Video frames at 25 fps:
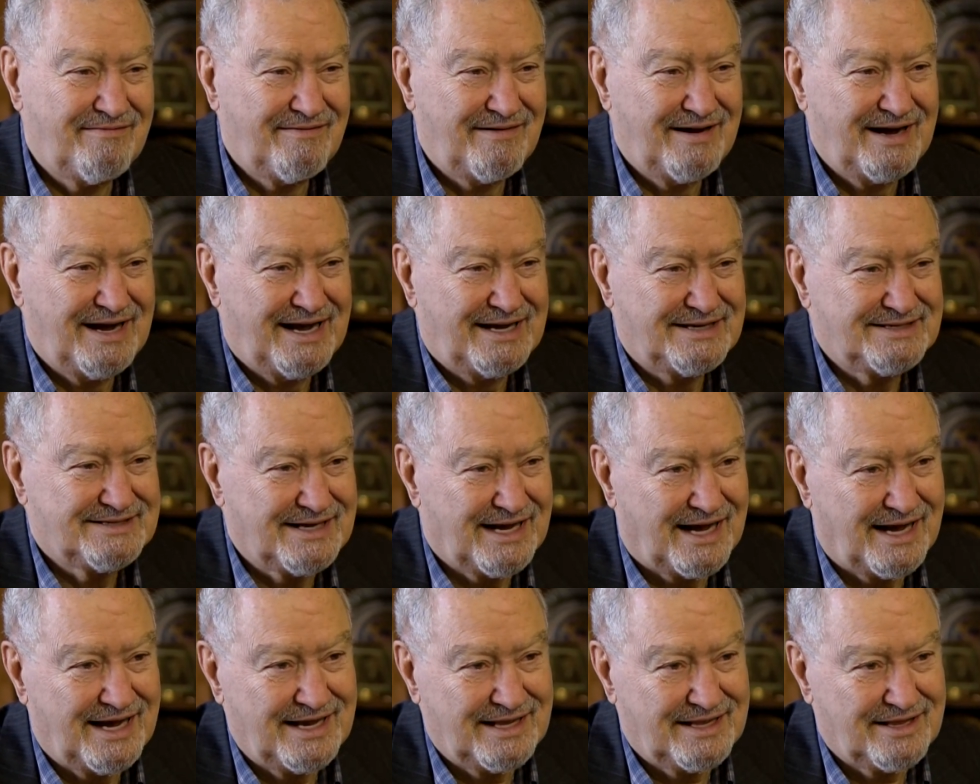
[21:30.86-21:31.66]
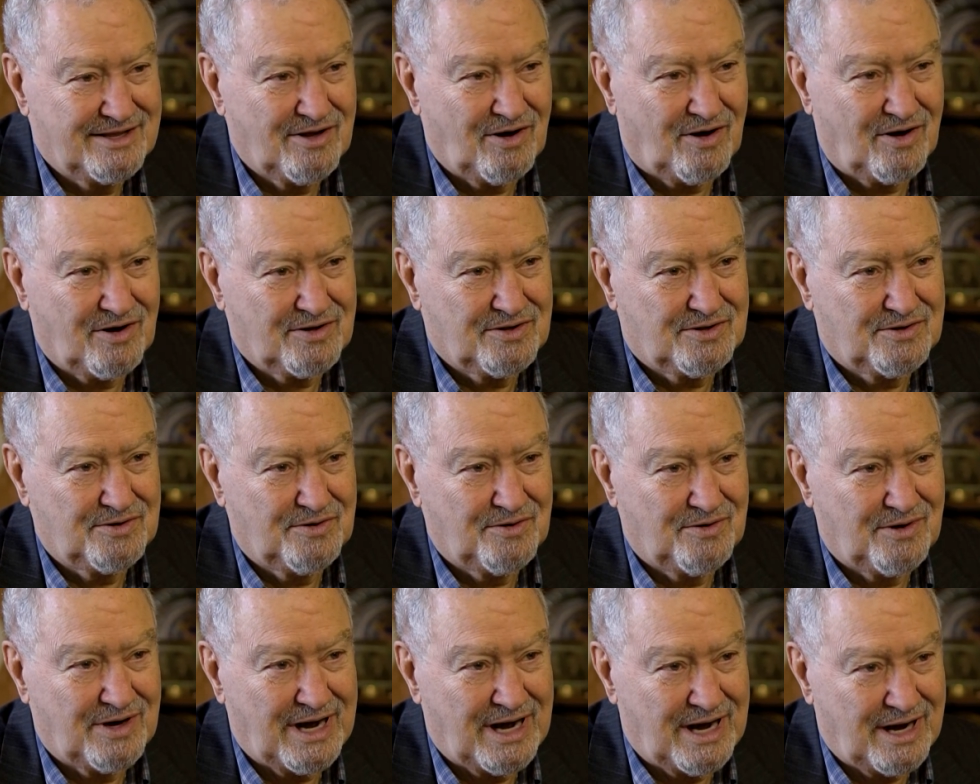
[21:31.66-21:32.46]
As I talk
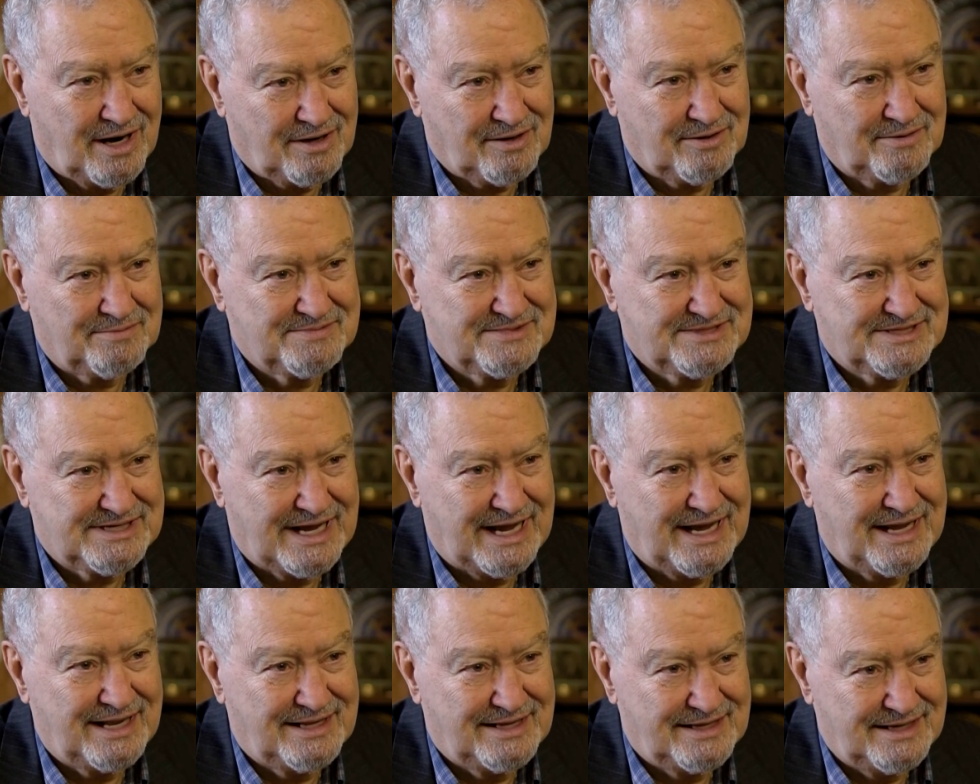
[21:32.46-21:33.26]
to Arabs and